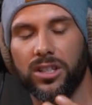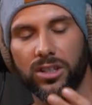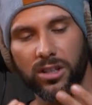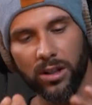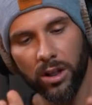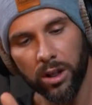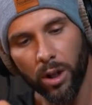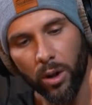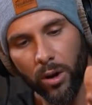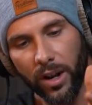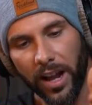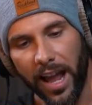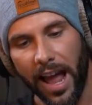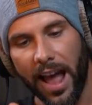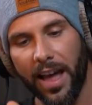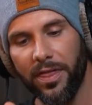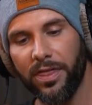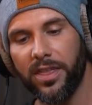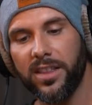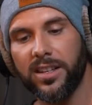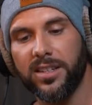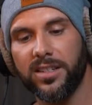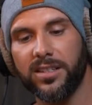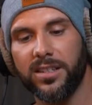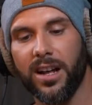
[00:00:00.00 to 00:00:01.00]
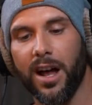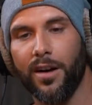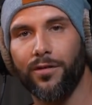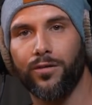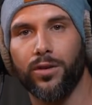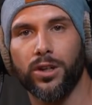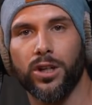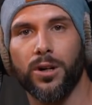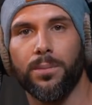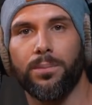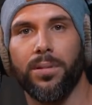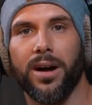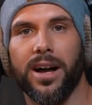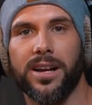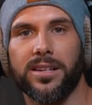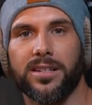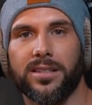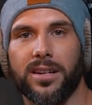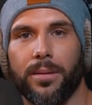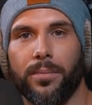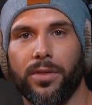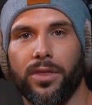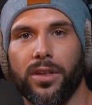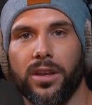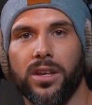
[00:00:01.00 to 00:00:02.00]
Look at the stuff when you buy
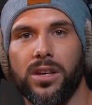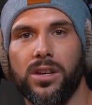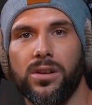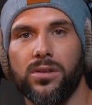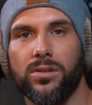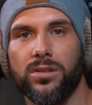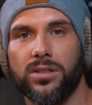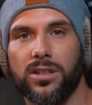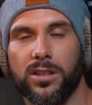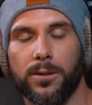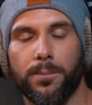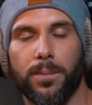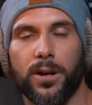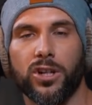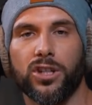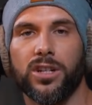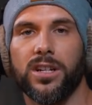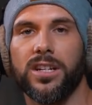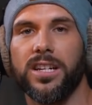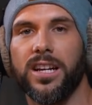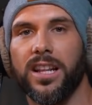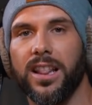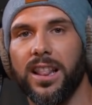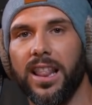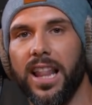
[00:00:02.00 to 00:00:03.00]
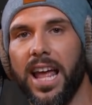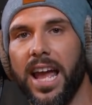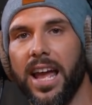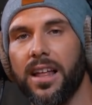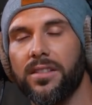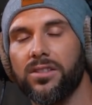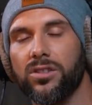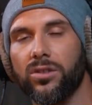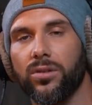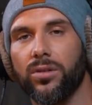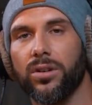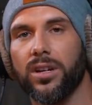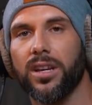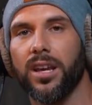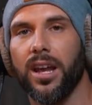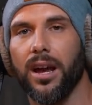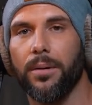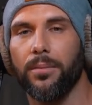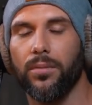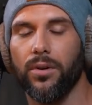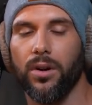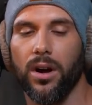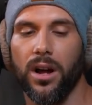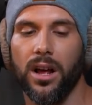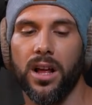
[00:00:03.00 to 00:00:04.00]
something used, especially a lens or
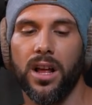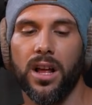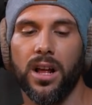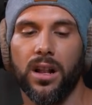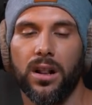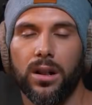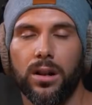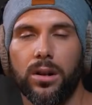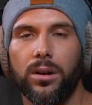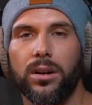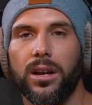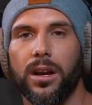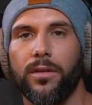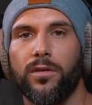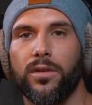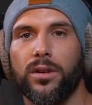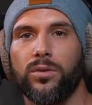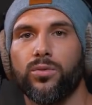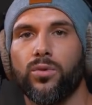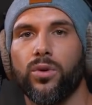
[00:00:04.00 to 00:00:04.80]
camera. Look if it